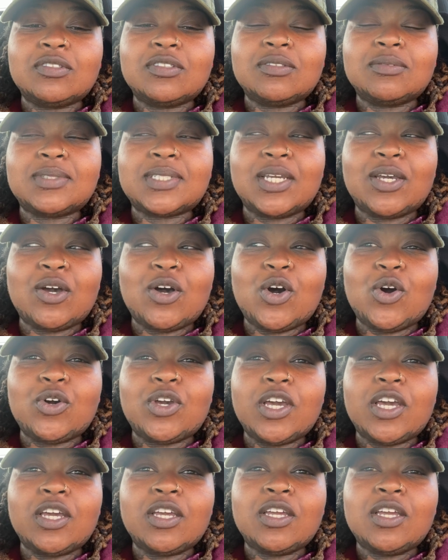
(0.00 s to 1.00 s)
was like,
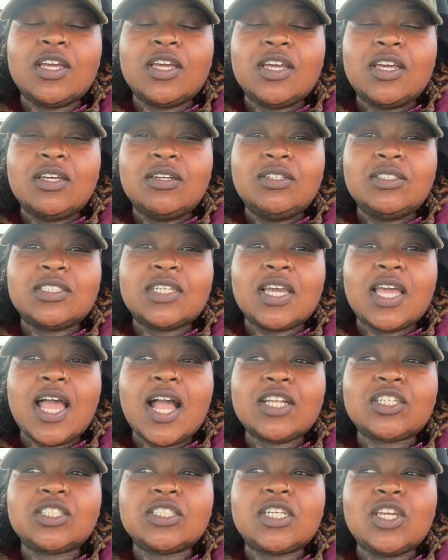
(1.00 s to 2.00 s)
okay. He's like,
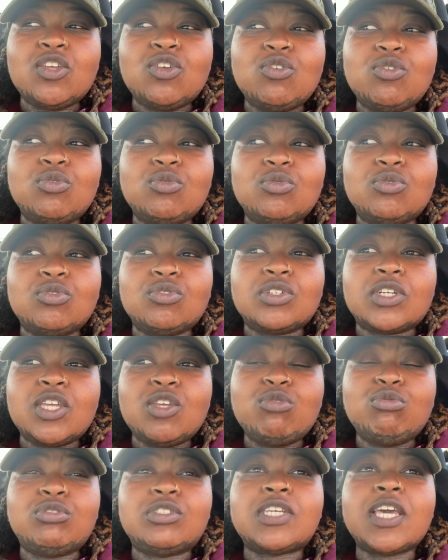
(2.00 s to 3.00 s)
actually, can
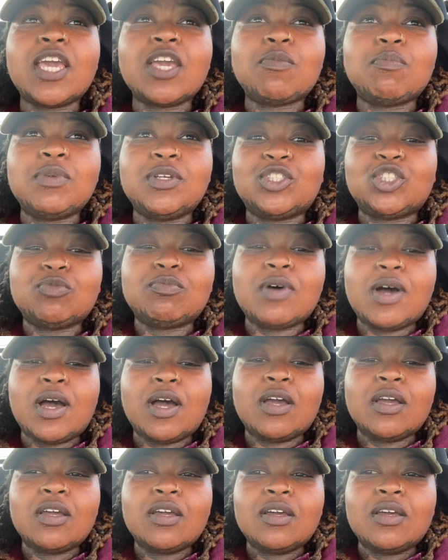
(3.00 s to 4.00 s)
you take me to
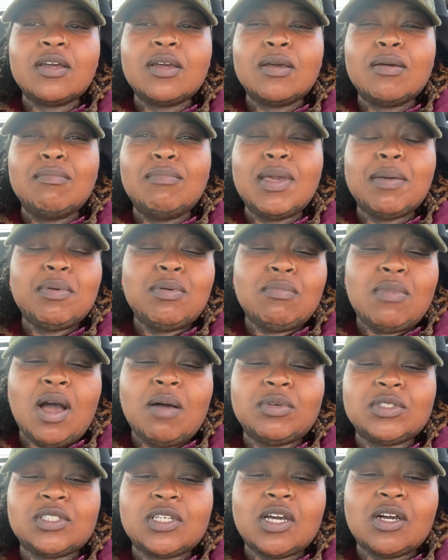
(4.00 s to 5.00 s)
my baby
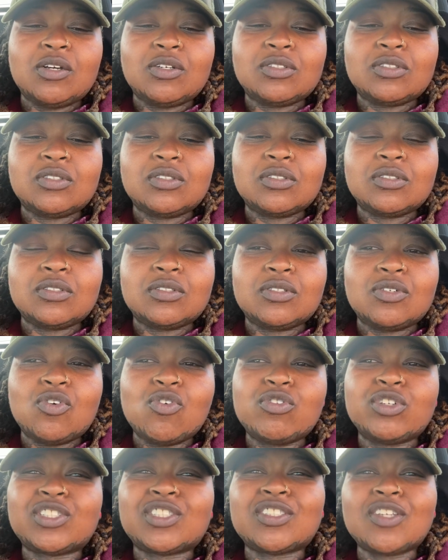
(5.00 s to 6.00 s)
mama's house
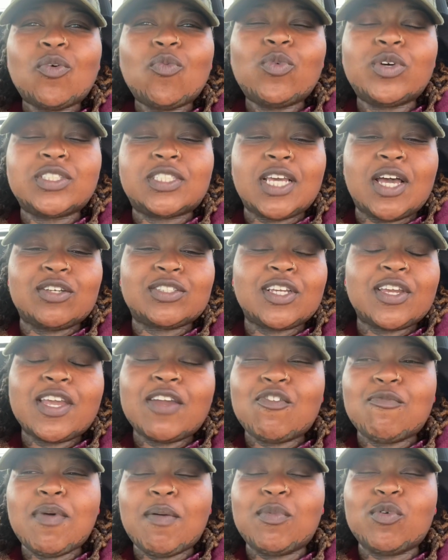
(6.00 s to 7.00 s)
or someone's house? I
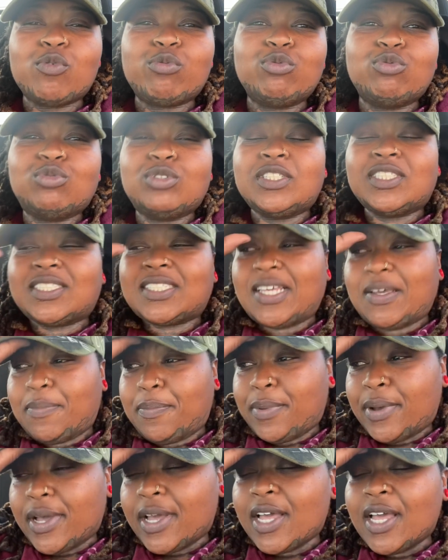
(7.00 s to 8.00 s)
can't remember who he said,
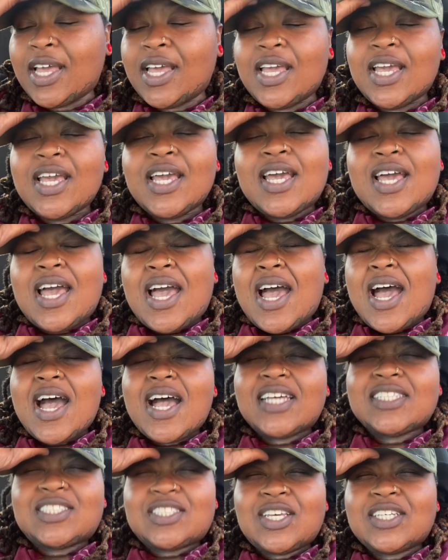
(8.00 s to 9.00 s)
but
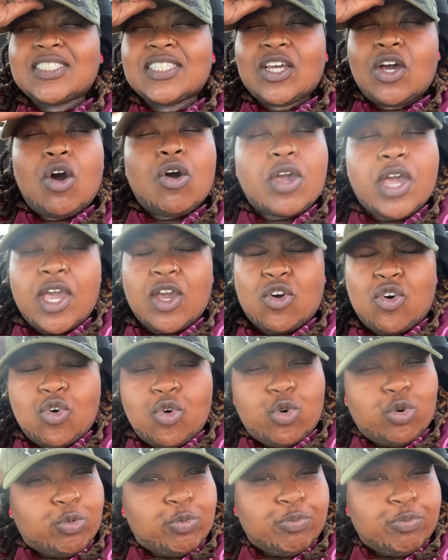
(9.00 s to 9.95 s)
I said, okay, cool.